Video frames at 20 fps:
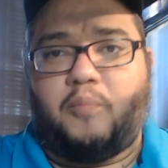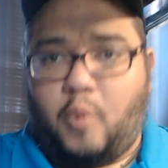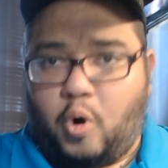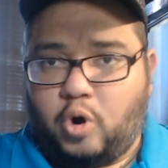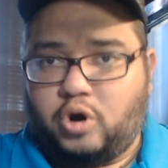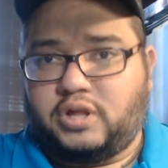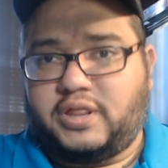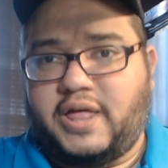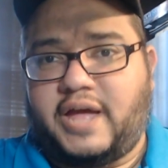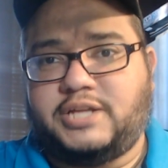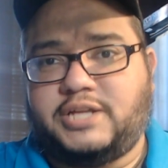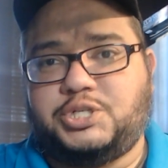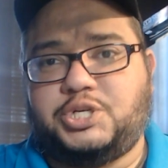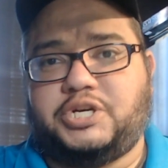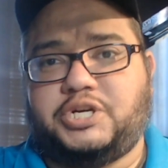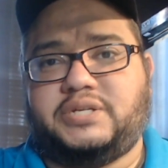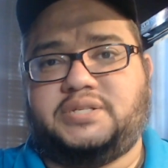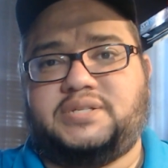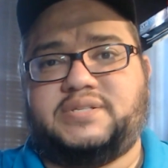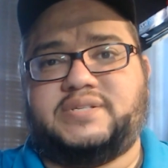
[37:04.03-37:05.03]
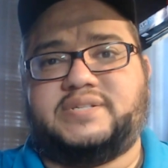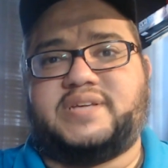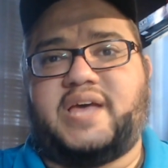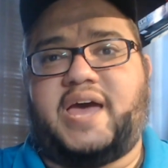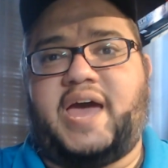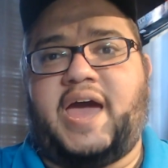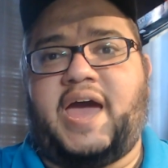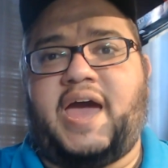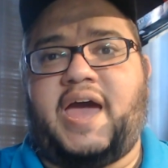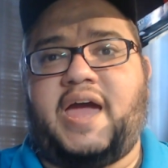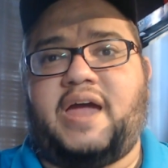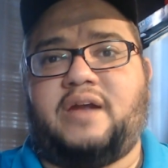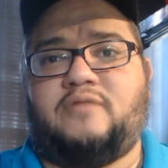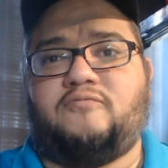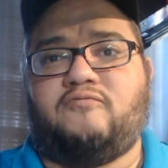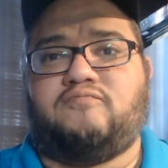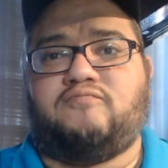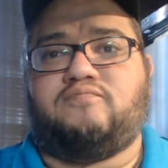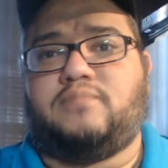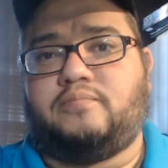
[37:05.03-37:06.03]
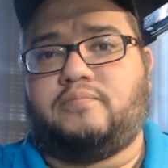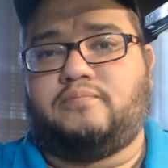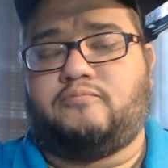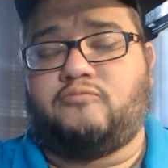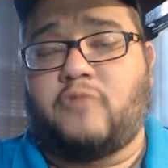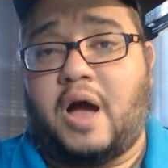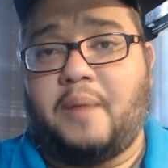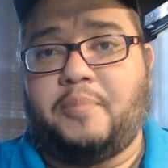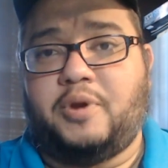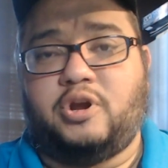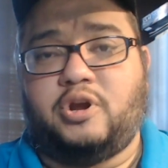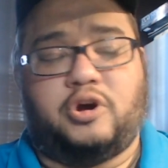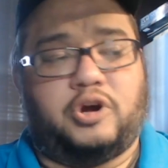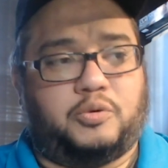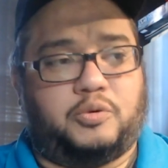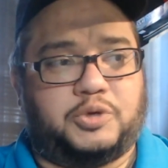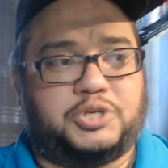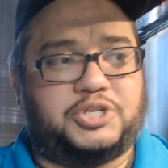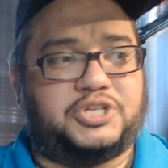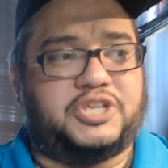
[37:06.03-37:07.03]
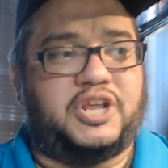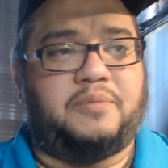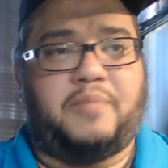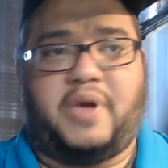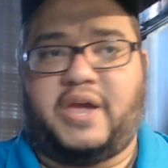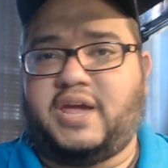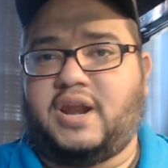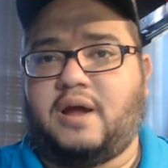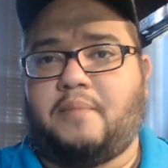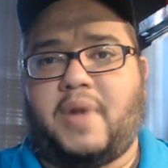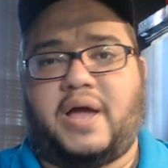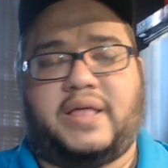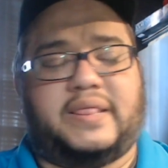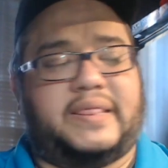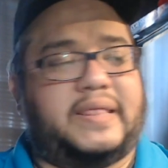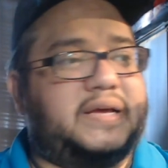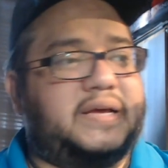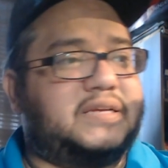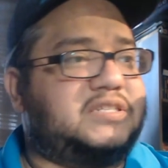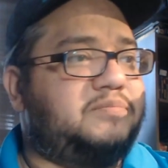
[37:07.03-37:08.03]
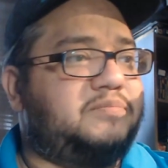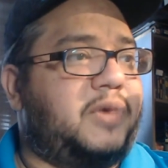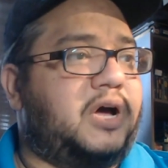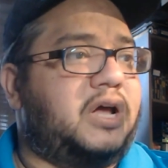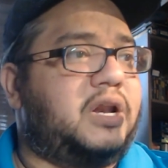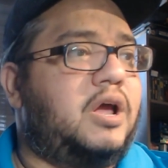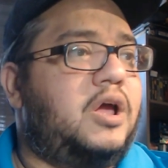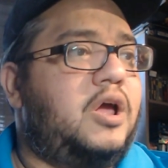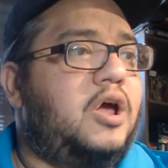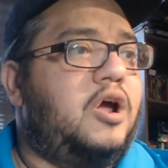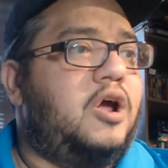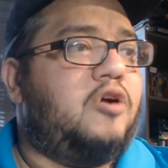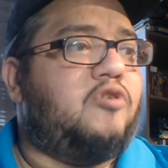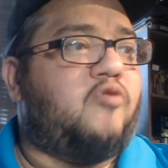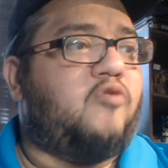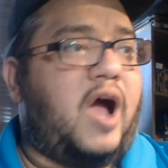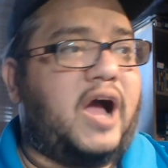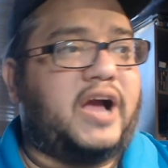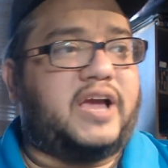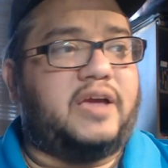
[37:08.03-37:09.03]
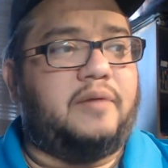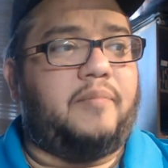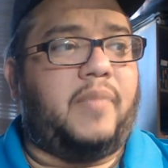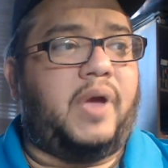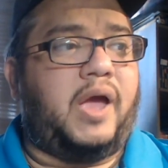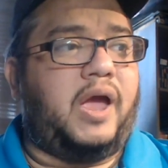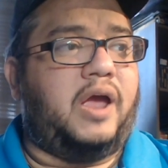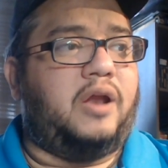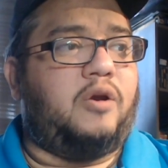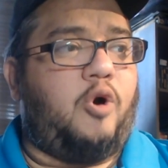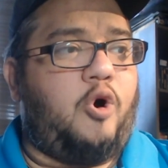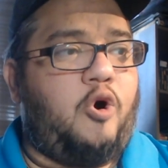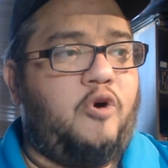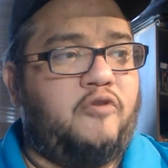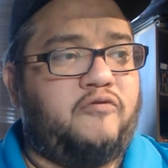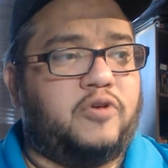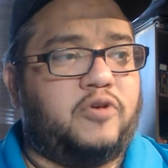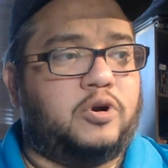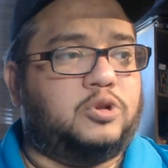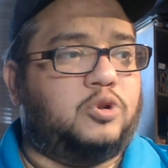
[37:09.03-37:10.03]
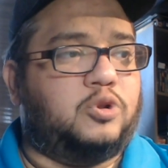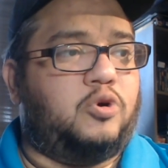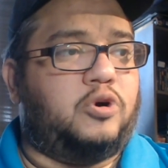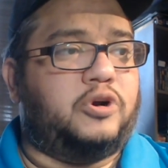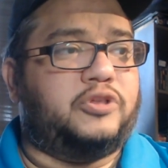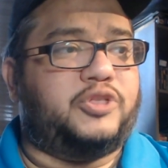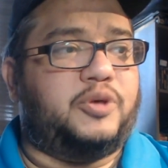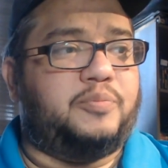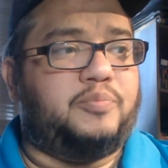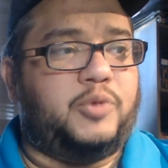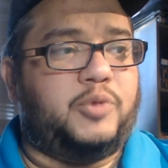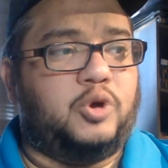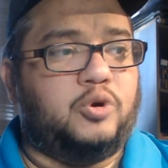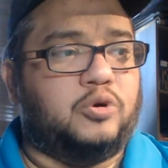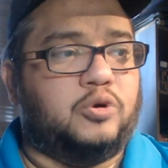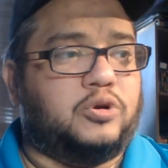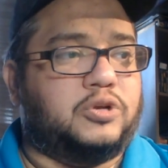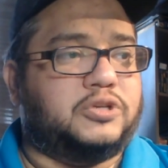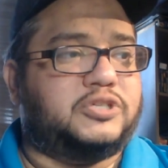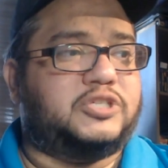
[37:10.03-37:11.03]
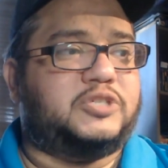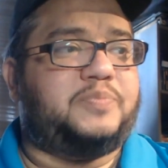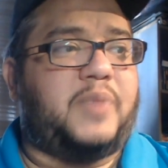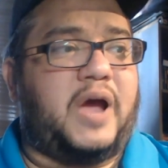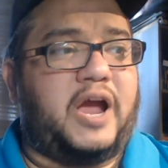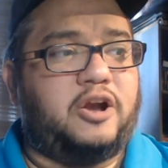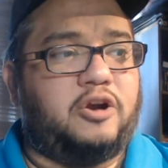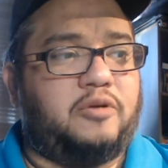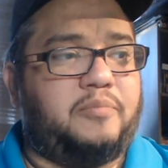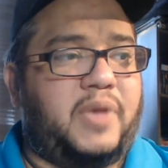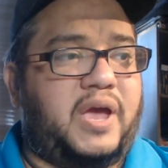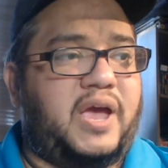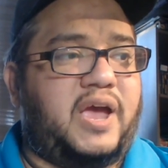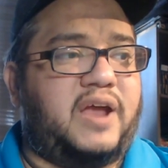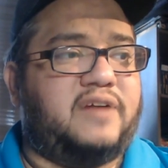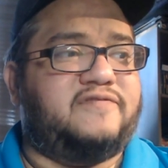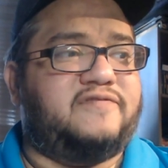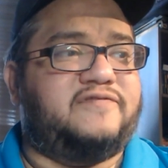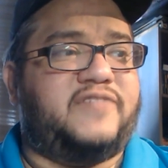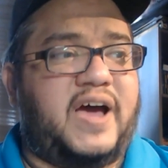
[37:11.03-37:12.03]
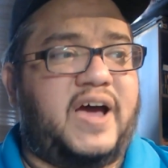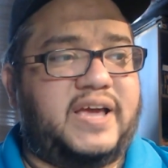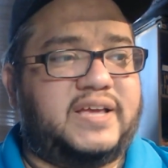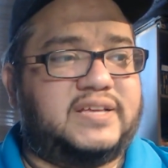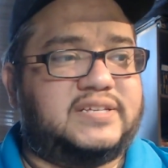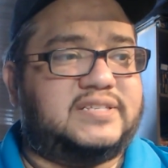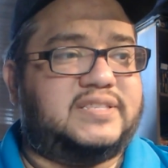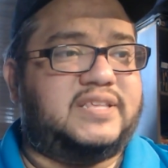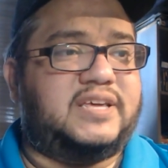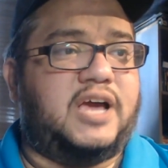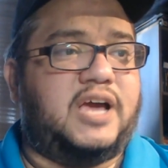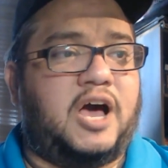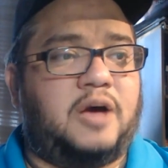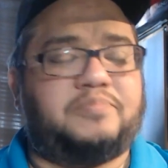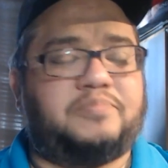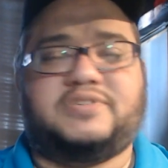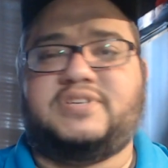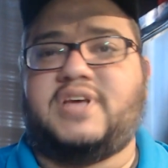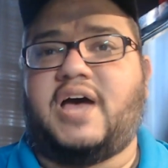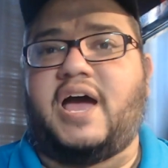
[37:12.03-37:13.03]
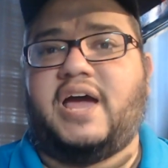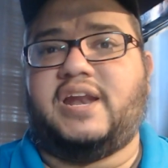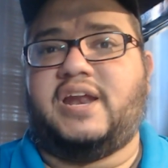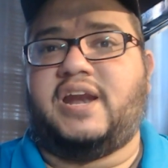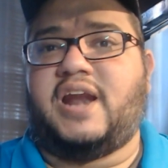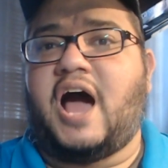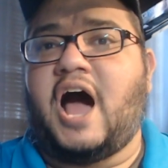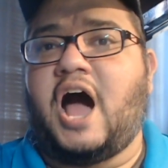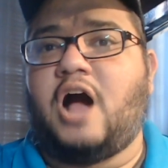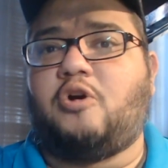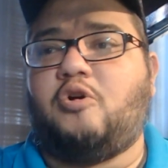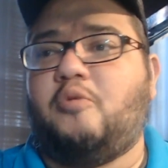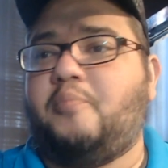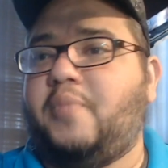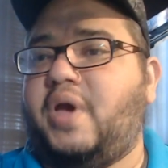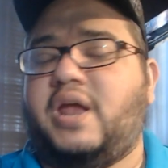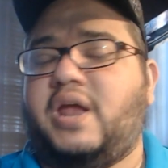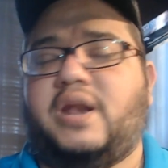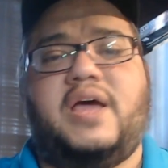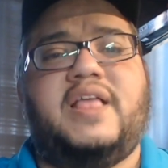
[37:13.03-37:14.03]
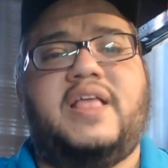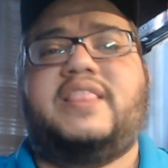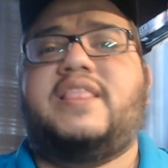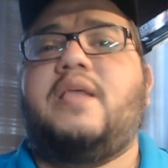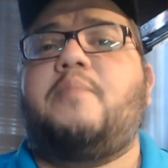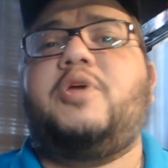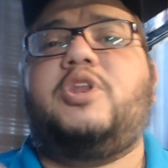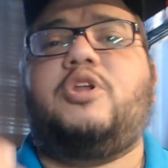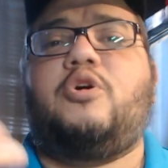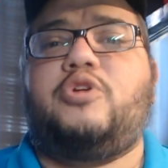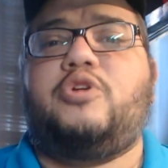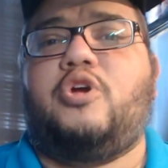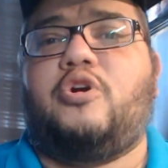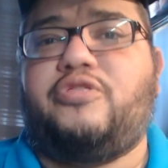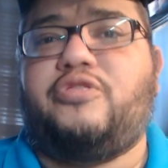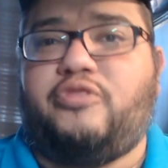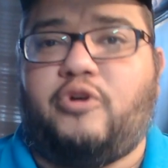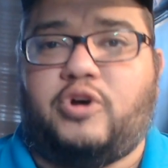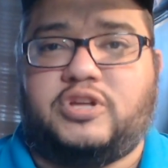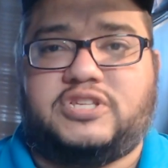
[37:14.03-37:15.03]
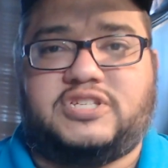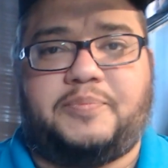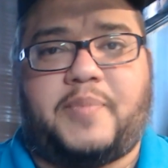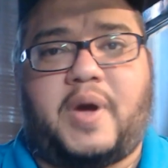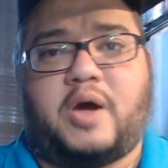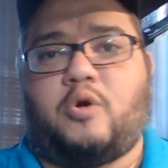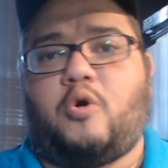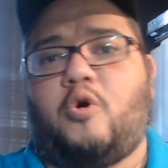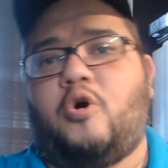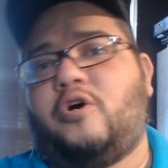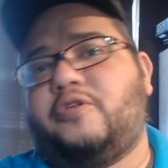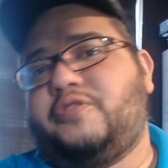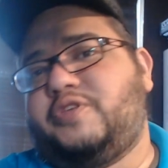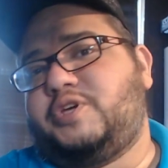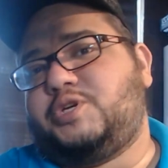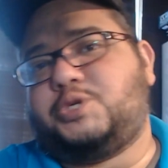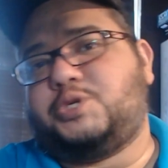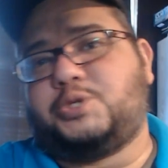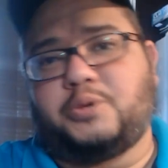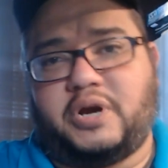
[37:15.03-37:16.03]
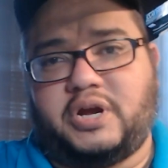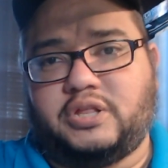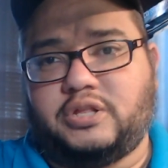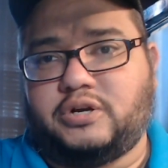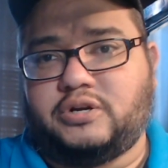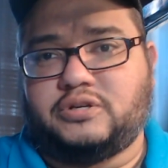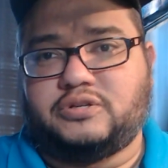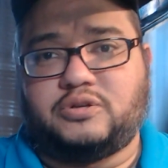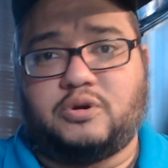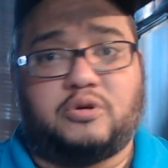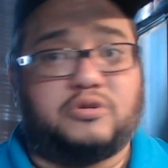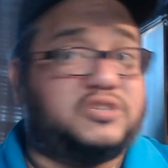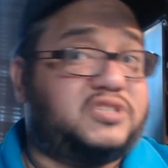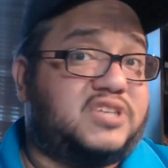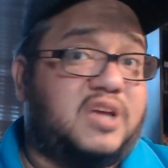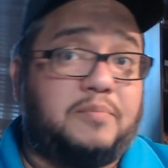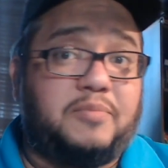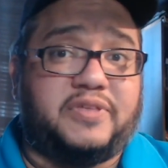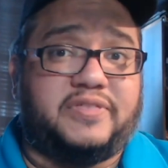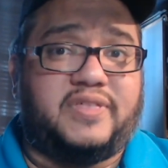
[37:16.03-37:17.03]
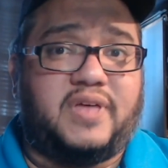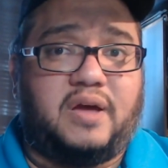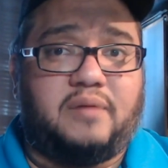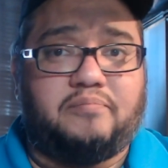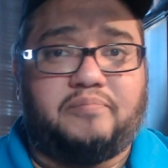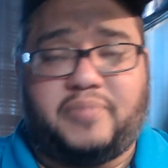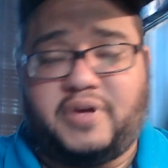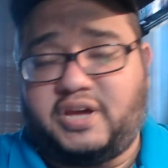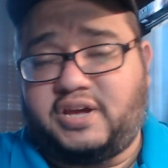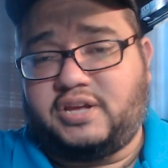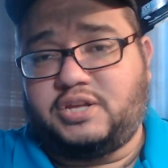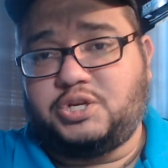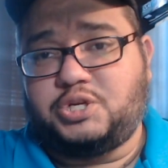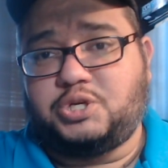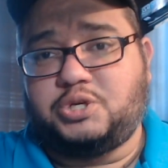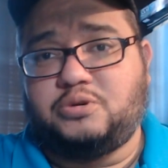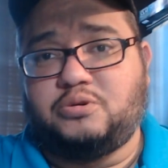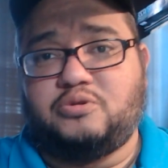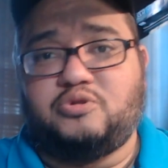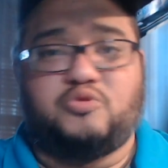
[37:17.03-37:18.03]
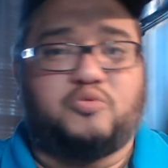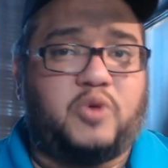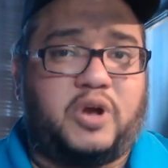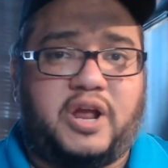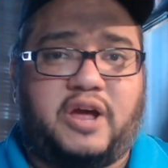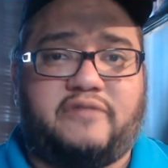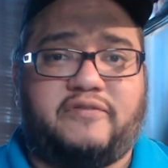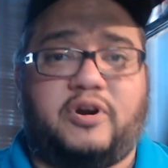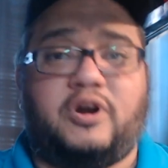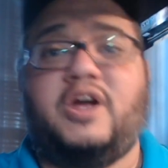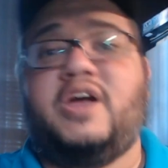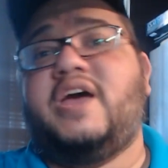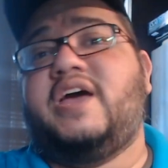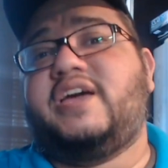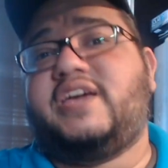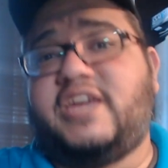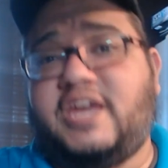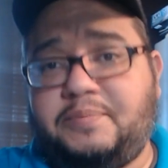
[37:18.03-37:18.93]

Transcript: Mortal Engines and Robin Hood, which didn't make it on my list, but Rocket Man, Overlord, The Mule, Spider-Man, Vice, The Upside, and Aquaman. Let me know your thoughts about all these trailers, or some of them. Pick and choose, whatever.